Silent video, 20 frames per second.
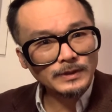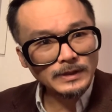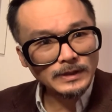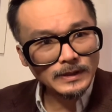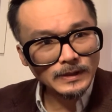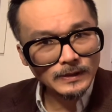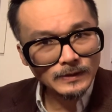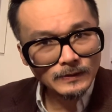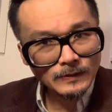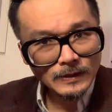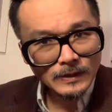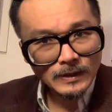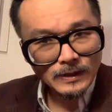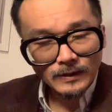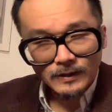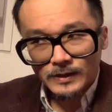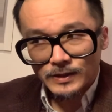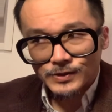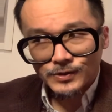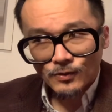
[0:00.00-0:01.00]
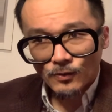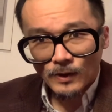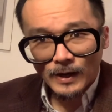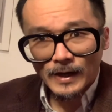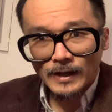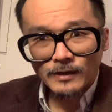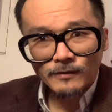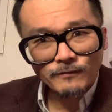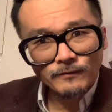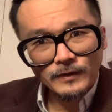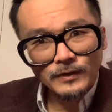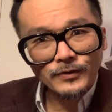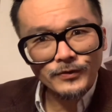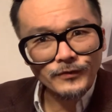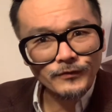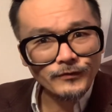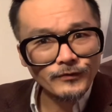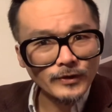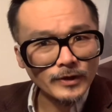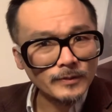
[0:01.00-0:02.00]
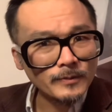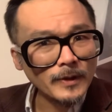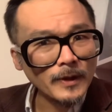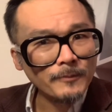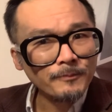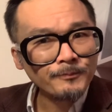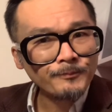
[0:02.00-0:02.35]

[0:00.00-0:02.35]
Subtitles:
in this or any field of cinema.